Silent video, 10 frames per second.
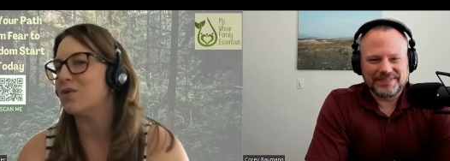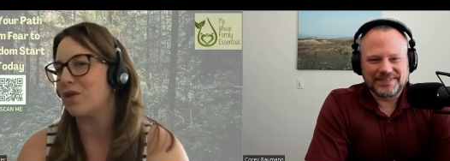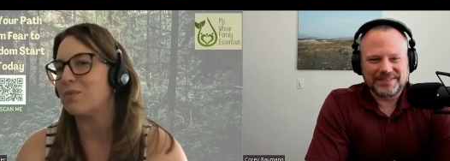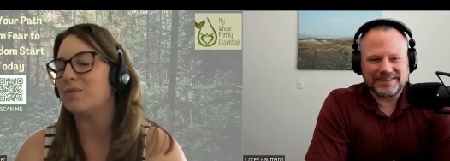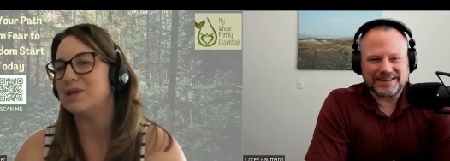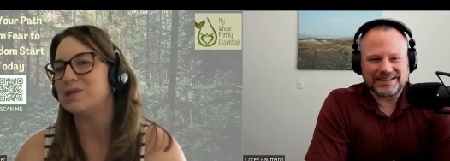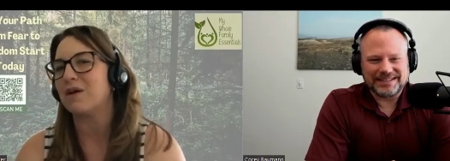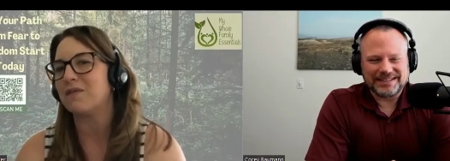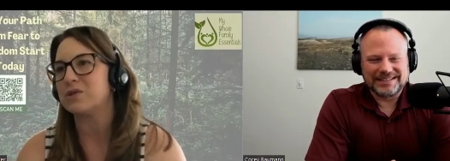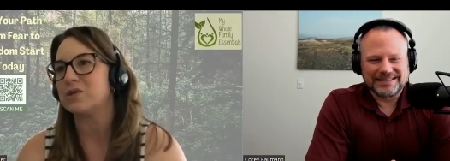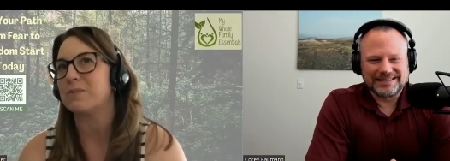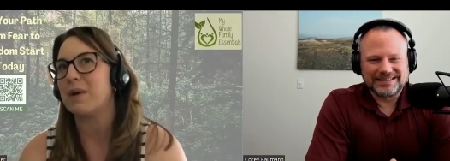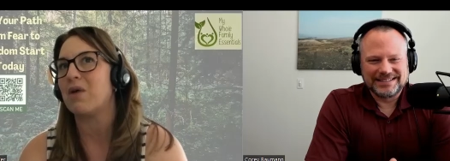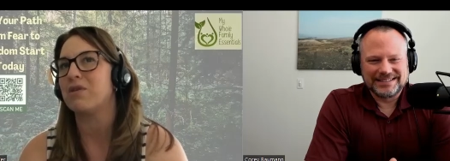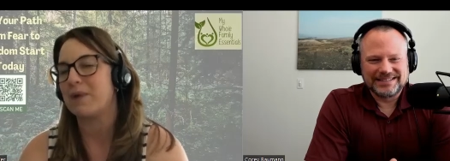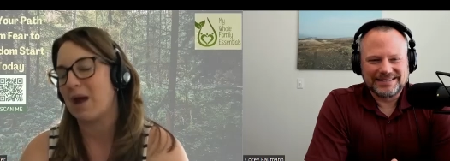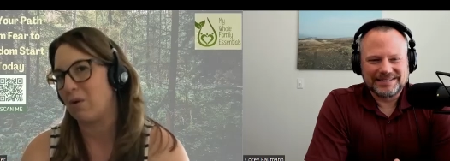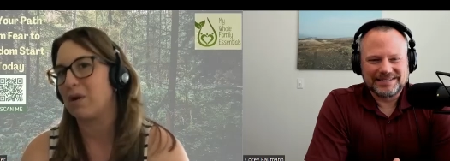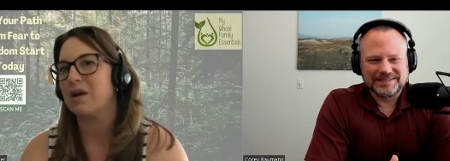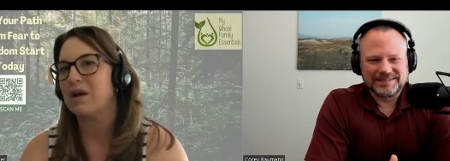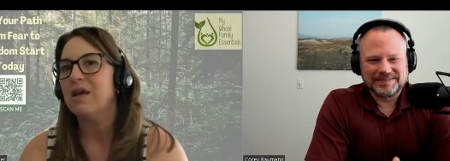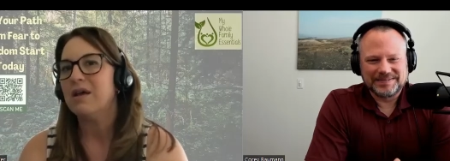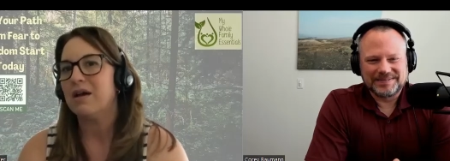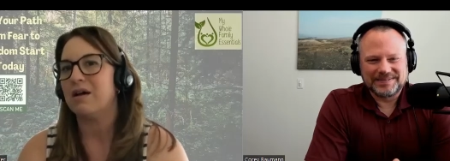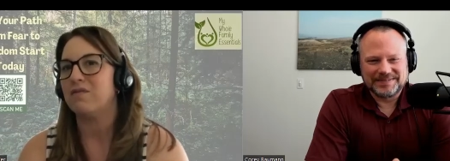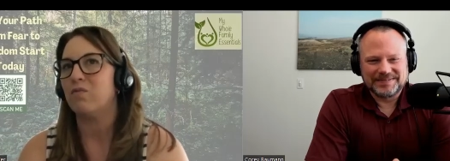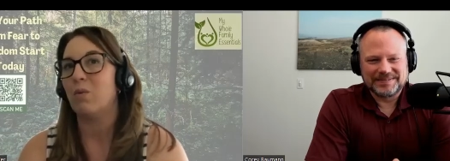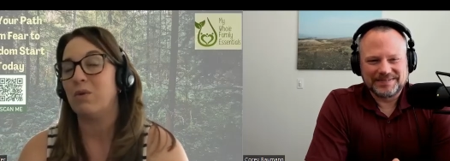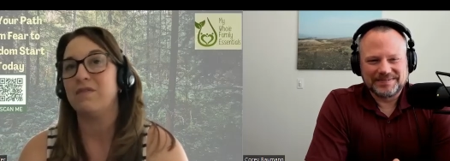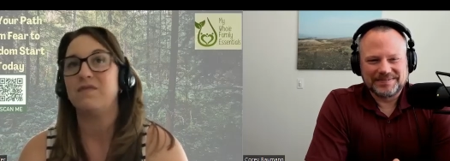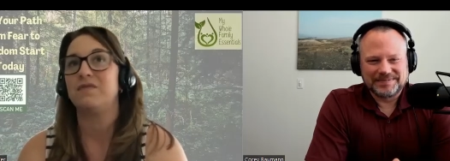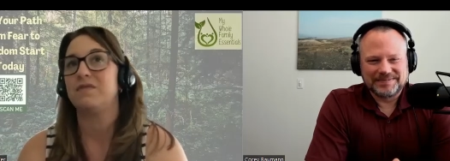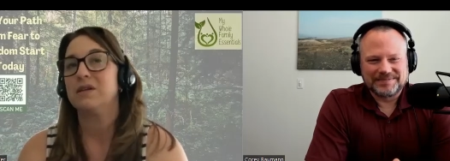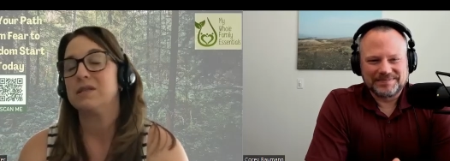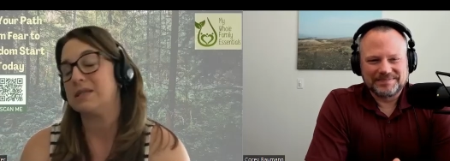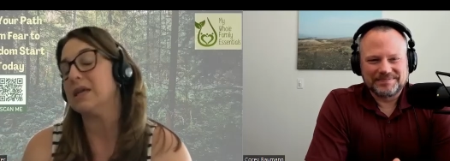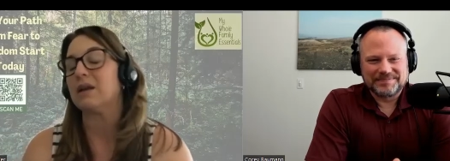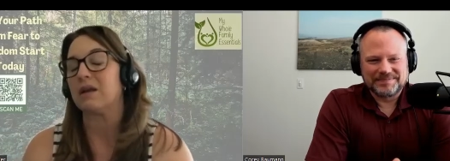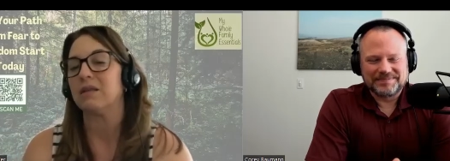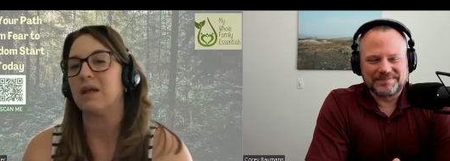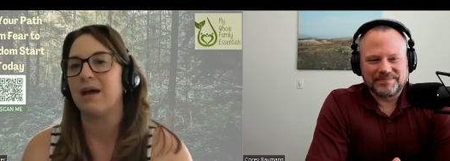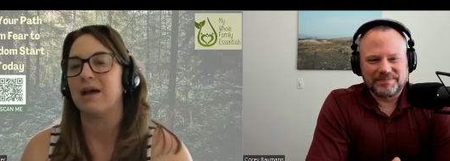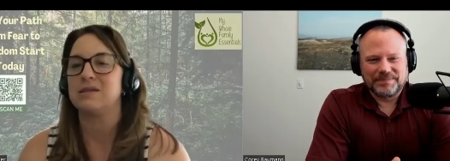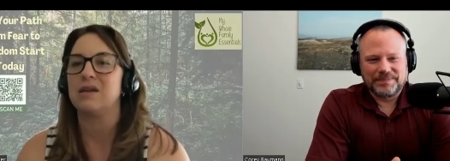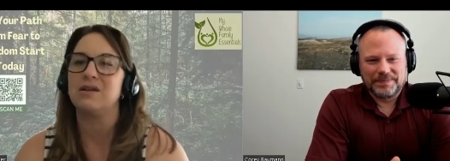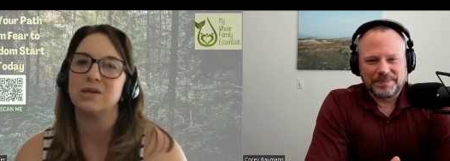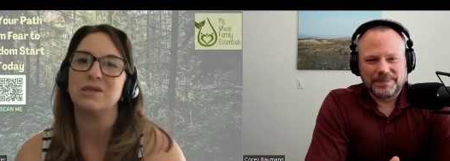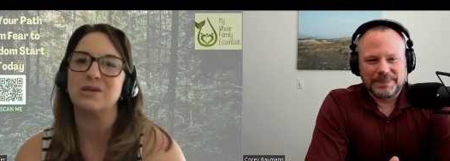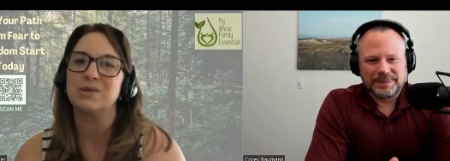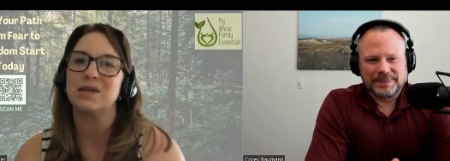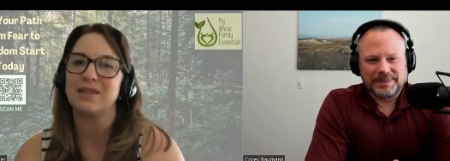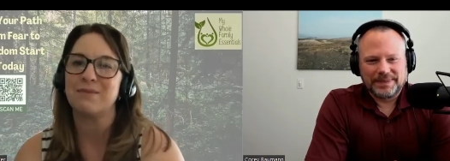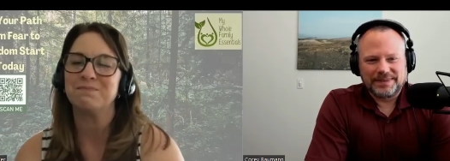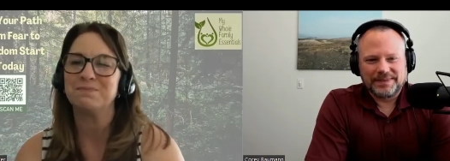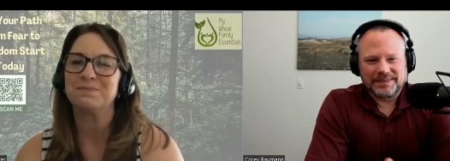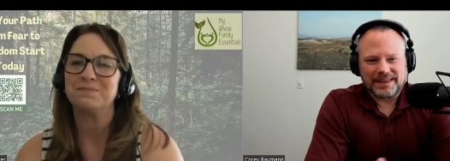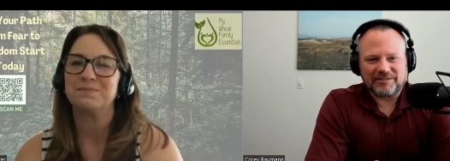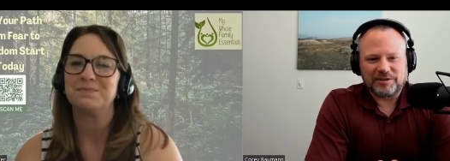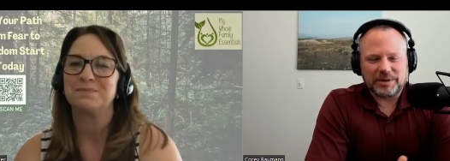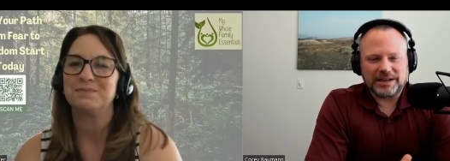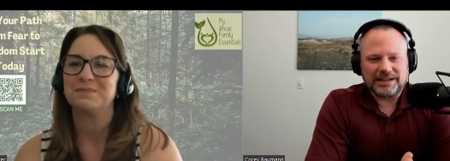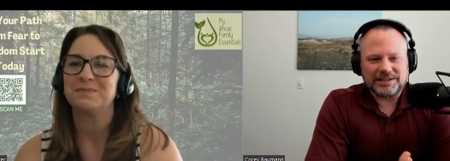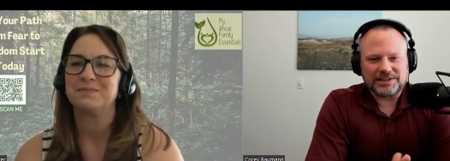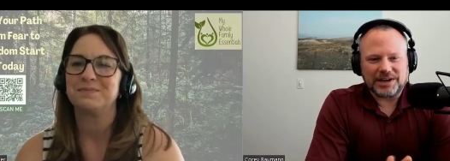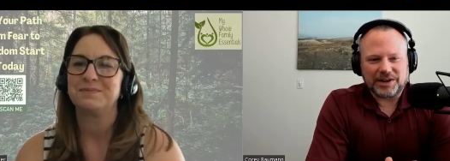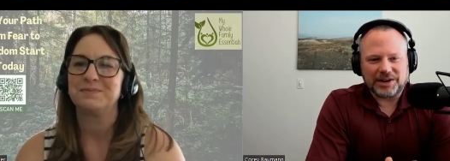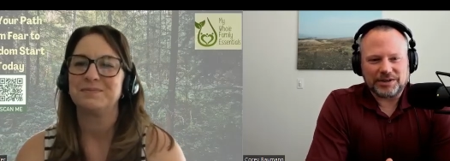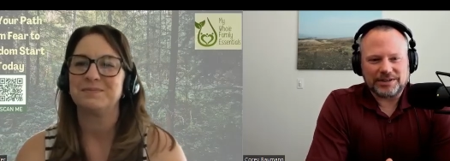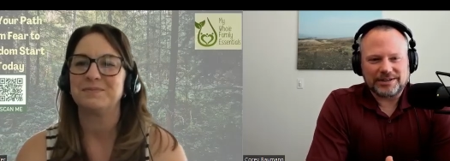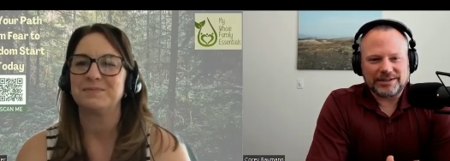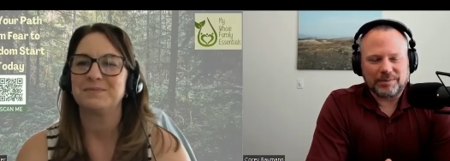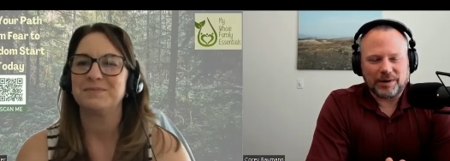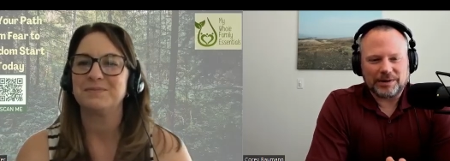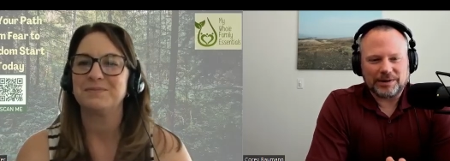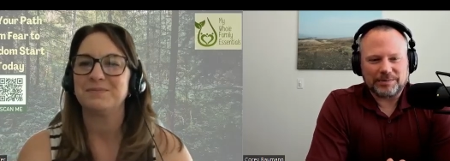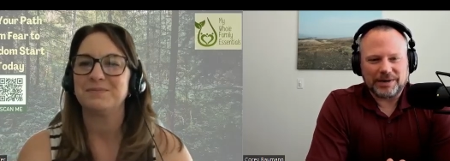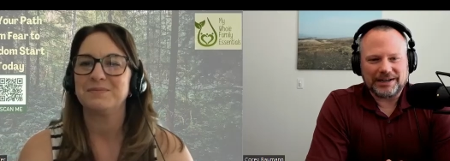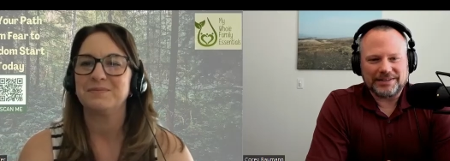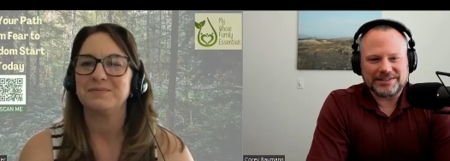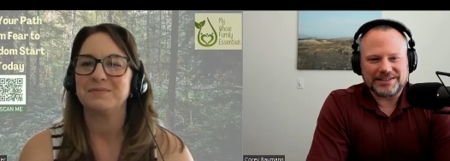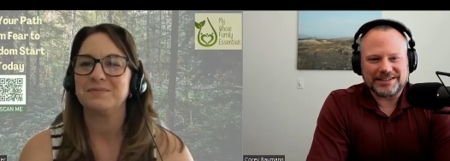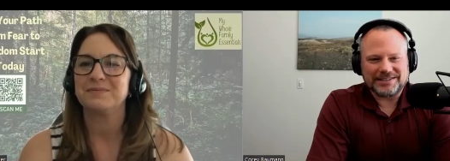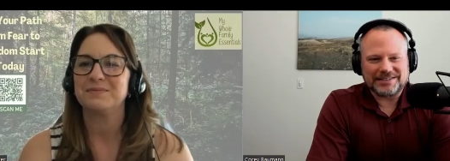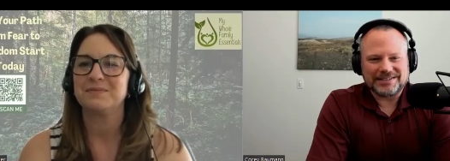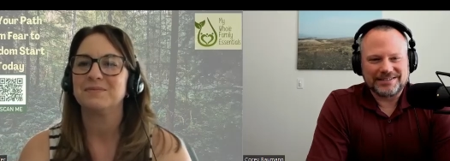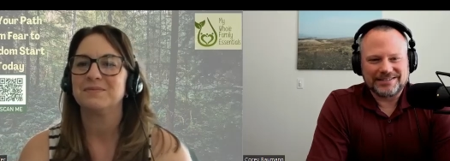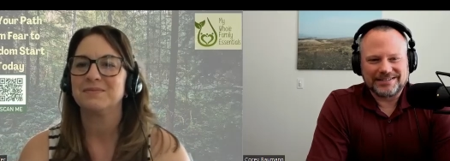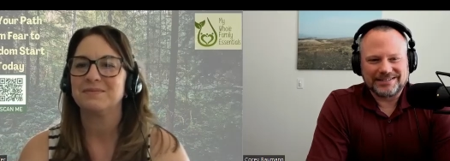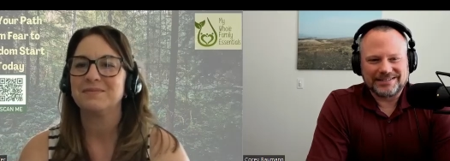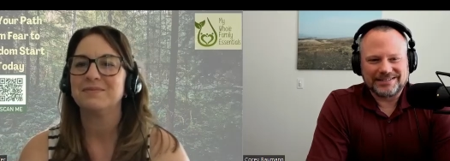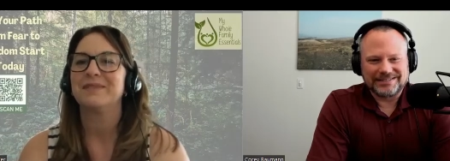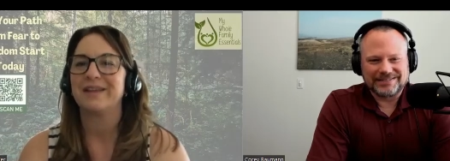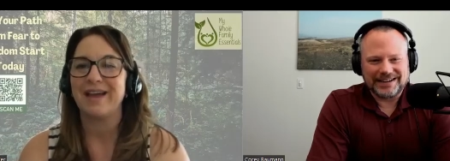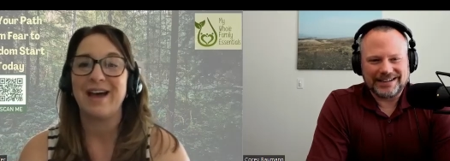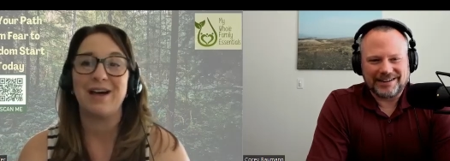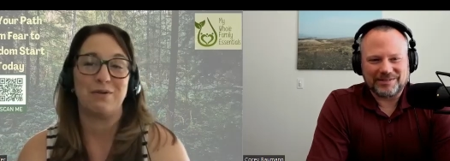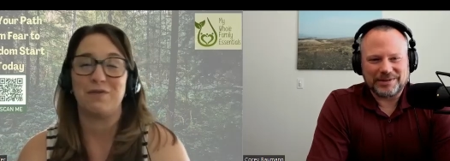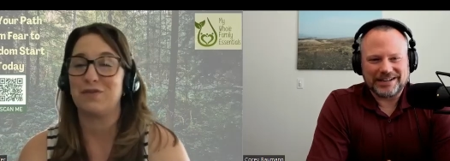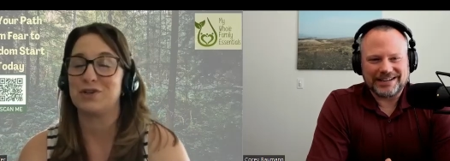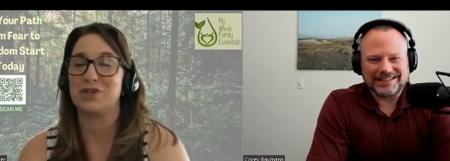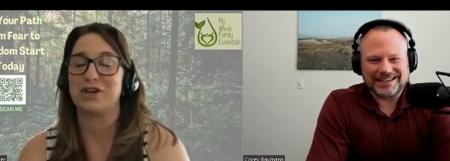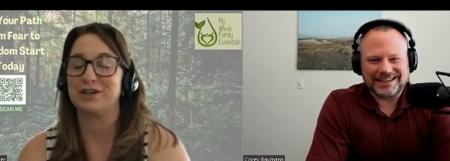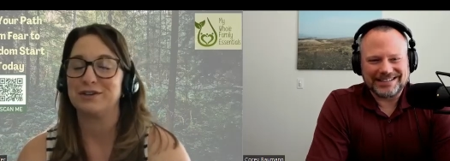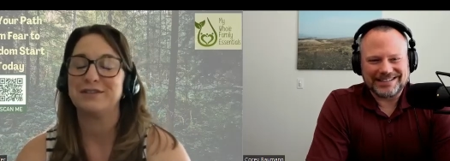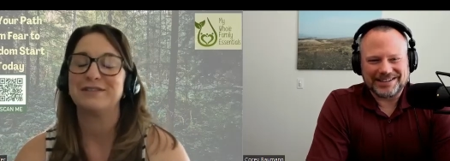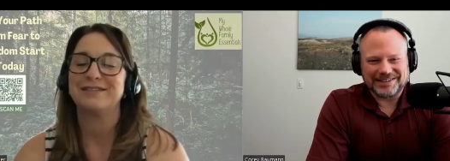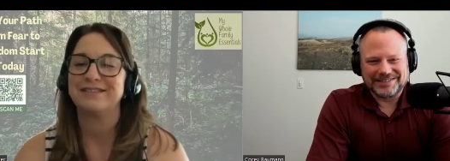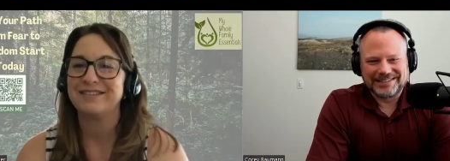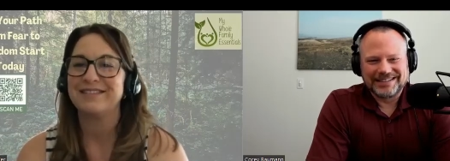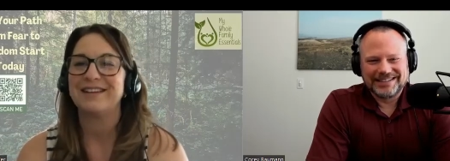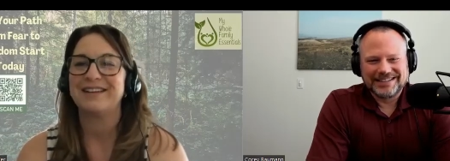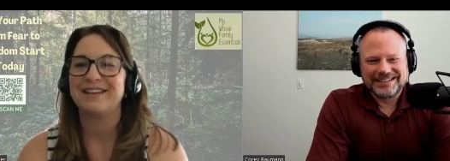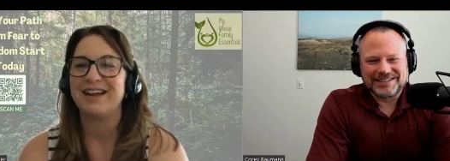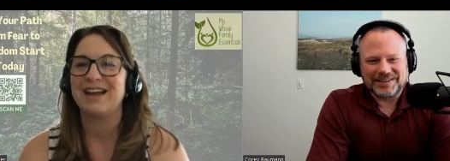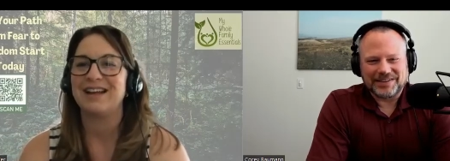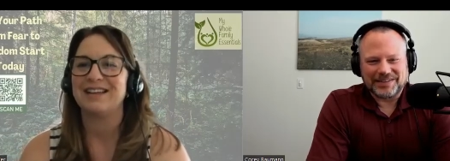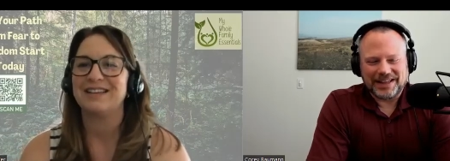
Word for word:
Speaker 1: with other police yeah. officers about the power of what we've seen the last eight years and using them.
Speaker 2: Everybody needs a good partner behind the scenes, right? Oh, Everybody oh, for sure. That, so so